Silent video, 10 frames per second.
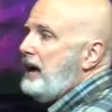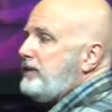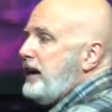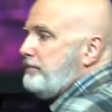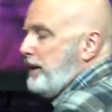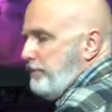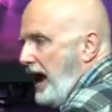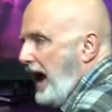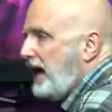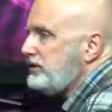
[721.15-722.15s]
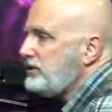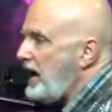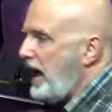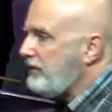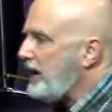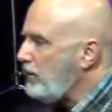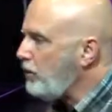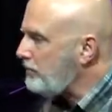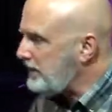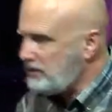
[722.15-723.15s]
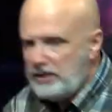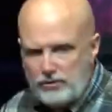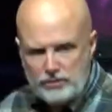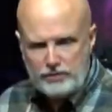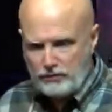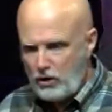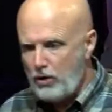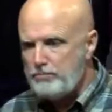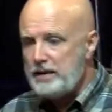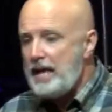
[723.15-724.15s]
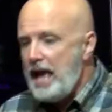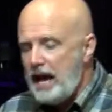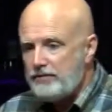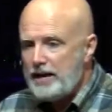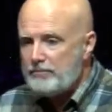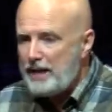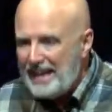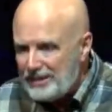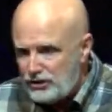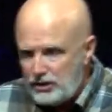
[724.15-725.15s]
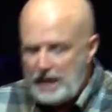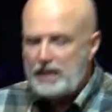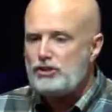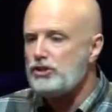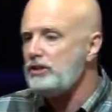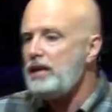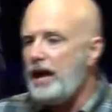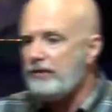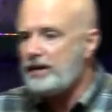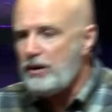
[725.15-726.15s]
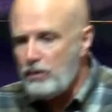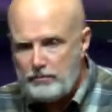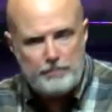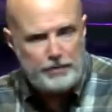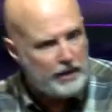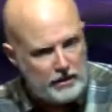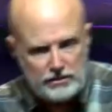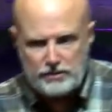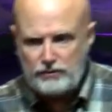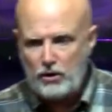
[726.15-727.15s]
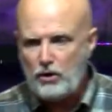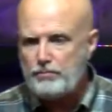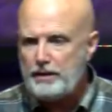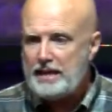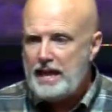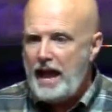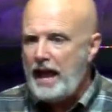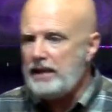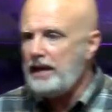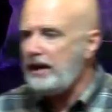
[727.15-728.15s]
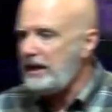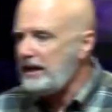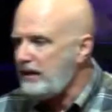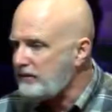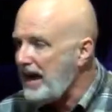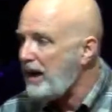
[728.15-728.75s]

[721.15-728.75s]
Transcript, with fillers: I've got my past, I've got what my teachers have told me, I've got my education, I've got what my parents have told me, and, uh, and I've